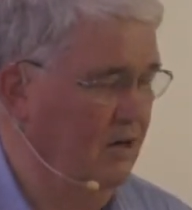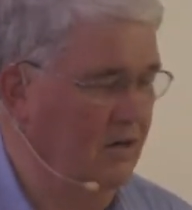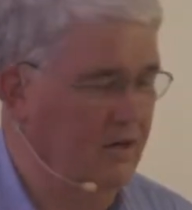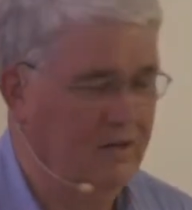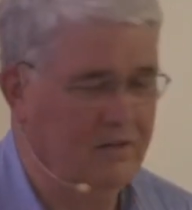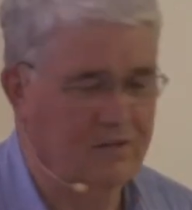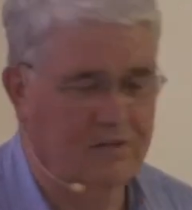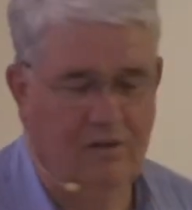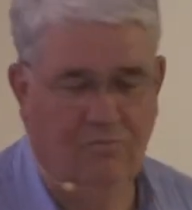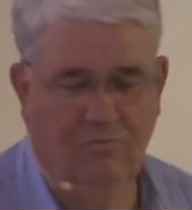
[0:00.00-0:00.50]
And
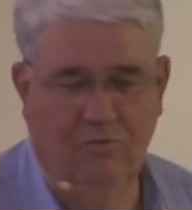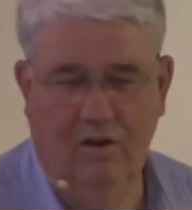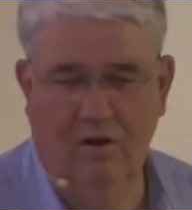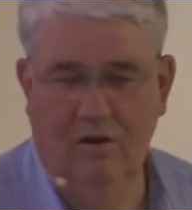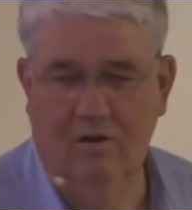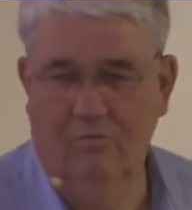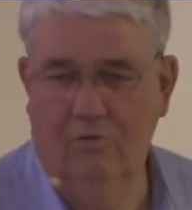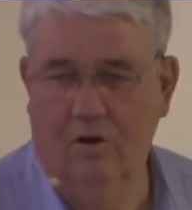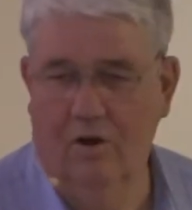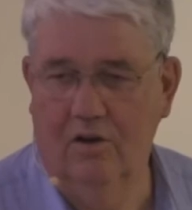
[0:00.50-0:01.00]
he said,
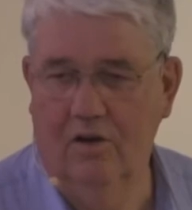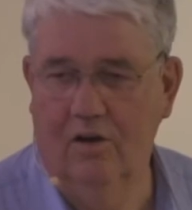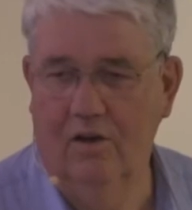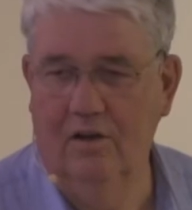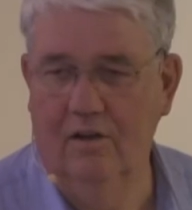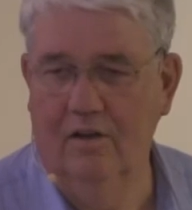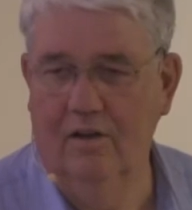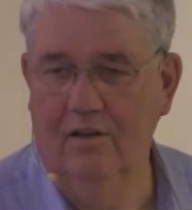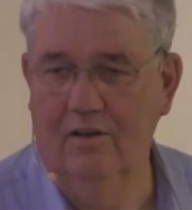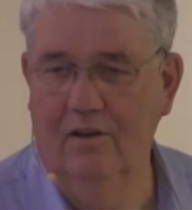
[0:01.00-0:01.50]
"Well, it worked a
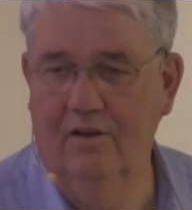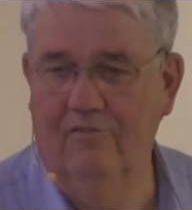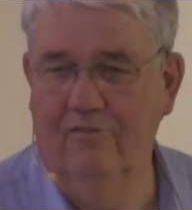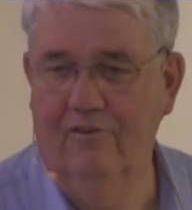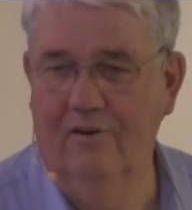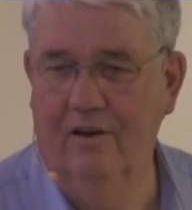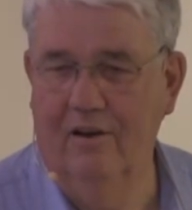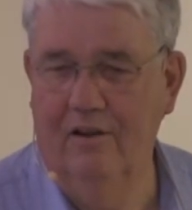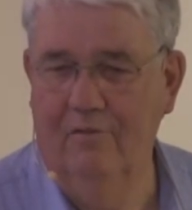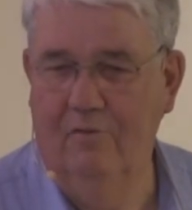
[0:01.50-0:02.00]
little
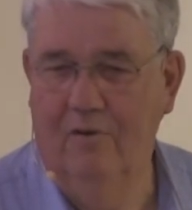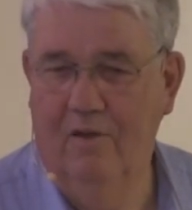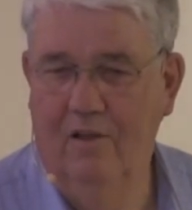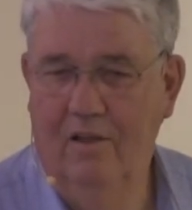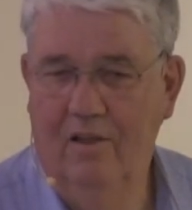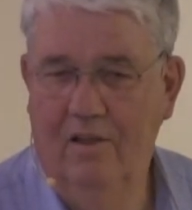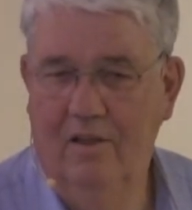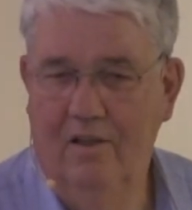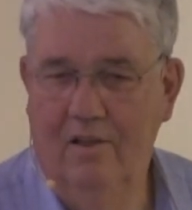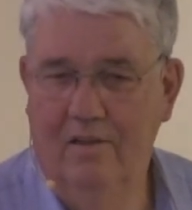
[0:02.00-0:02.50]
differently
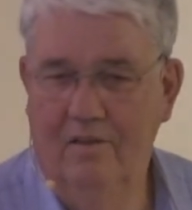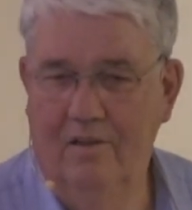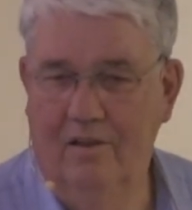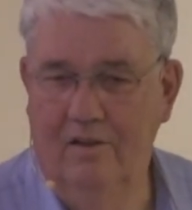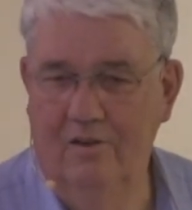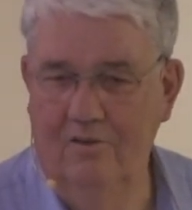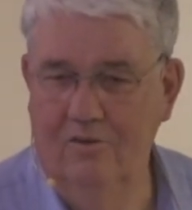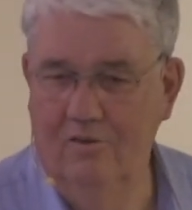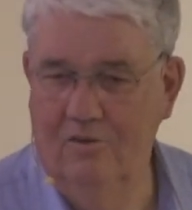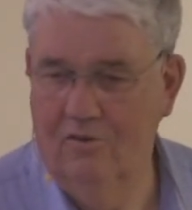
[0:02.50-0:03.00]

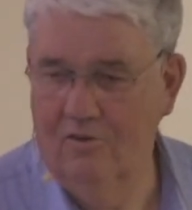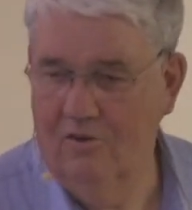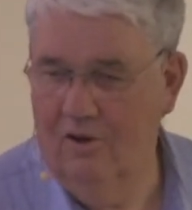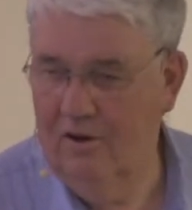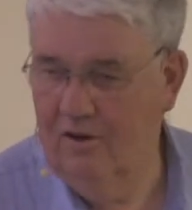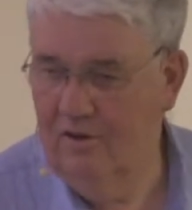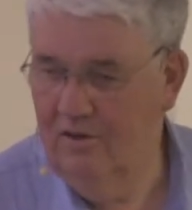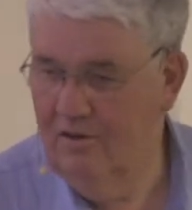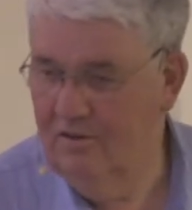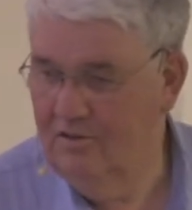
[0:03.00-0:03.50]
than you thought."